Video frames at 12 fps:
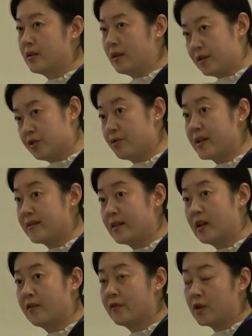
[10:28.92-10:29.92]
the
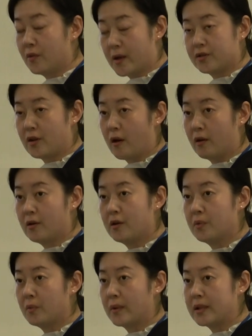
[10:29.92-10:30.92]
strengthening of US
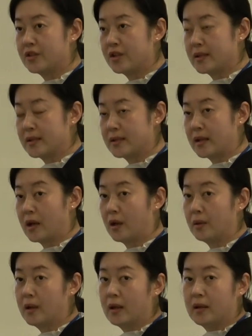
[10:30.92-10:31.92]
dollar, which is
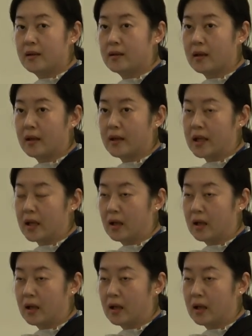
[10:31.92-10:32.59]
the